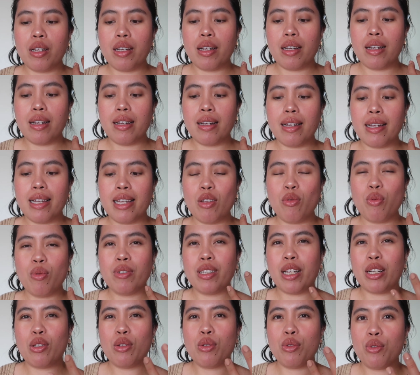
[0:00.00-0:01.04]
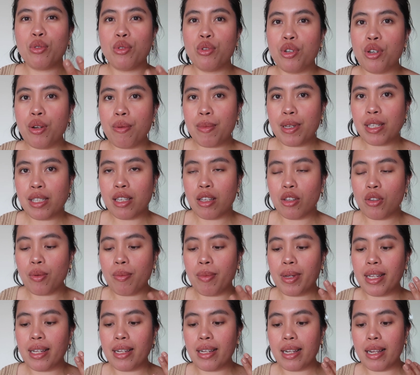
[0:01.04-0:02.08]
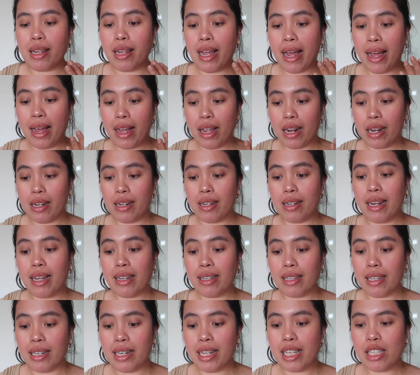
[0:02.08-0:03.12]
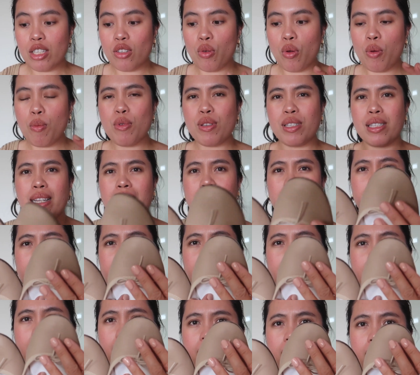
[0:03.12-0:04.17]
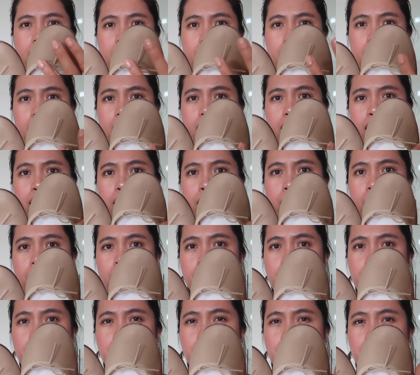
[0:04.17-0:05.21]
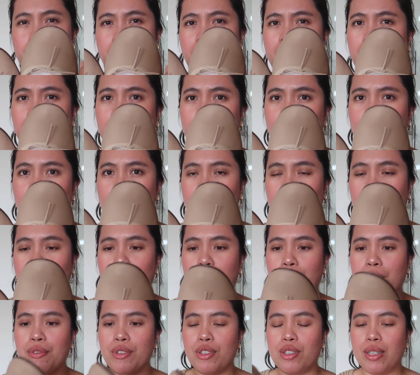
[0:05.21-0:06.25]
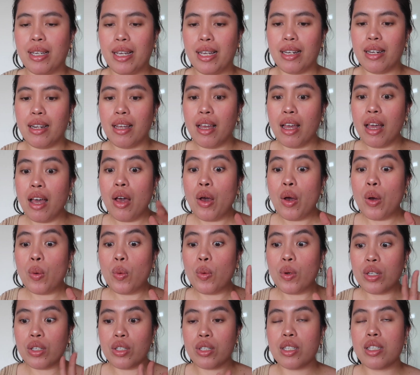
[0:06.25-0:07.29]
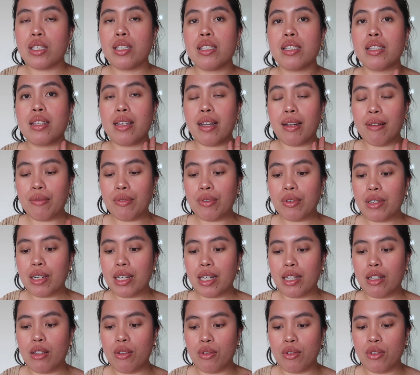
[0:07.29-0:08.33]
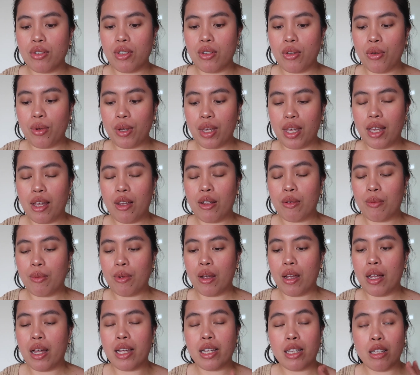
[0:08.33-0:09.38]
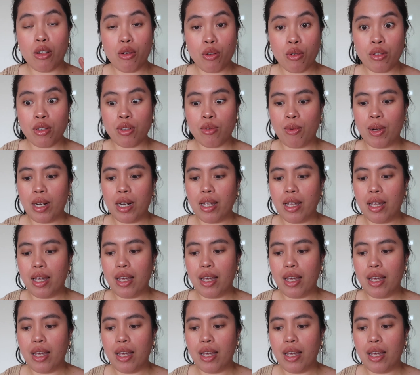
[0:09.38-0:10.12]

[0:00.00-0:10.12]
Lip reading: it will not look good on my skin tone, but luckily it's almost like a khaki beige kind of shade, which is, thankfully, it looks okay, and it looks really